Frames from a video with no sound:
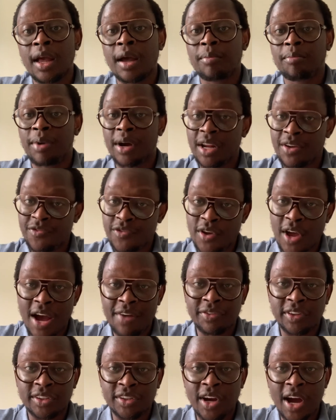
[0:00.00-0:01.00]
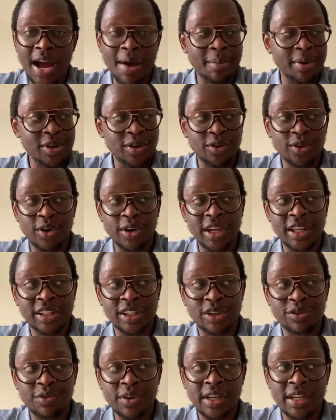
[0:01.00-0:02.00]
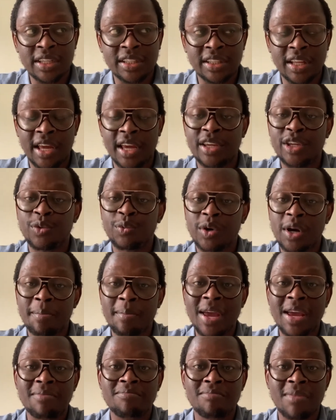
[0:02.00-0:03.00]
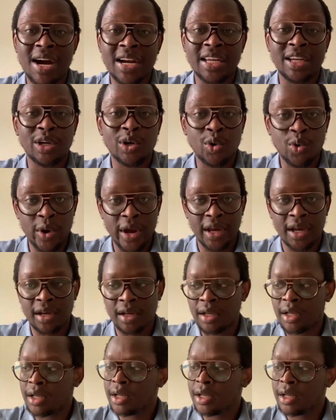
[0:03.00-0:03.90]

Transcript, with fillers: But if you have the time and you're not into real estate and you want to make money quick,